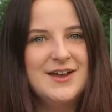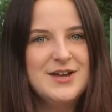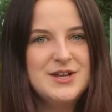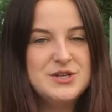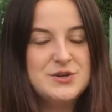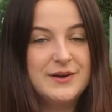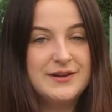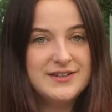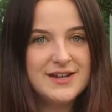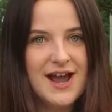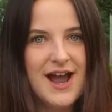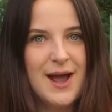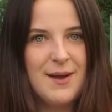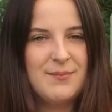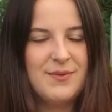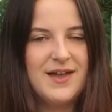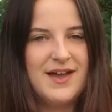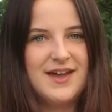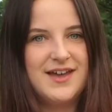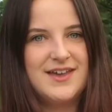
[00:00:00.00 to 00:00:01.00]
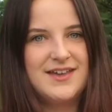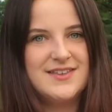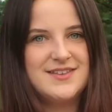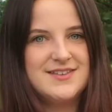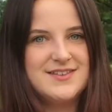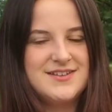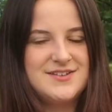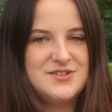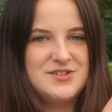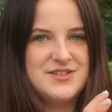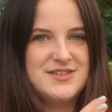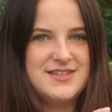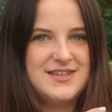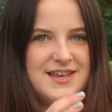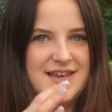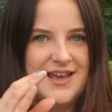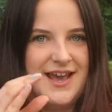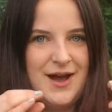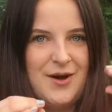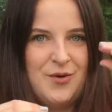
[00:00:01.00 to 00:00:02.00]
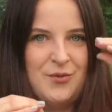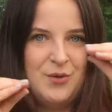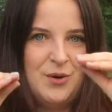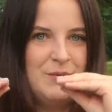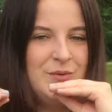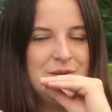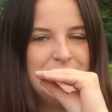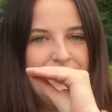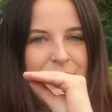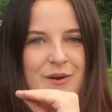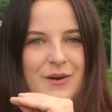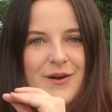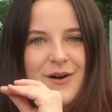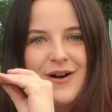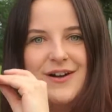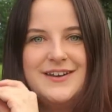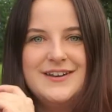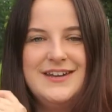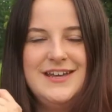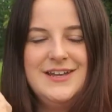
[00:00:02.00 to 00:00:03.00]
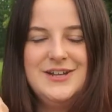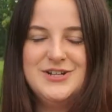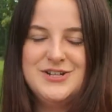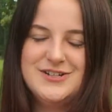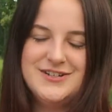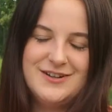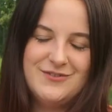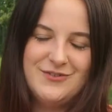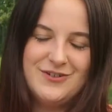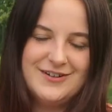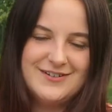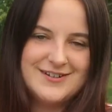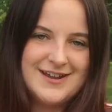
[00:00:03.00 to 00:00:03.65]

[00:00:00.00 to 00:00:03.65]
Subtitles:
doing timelines and just seeing how what was going on in each different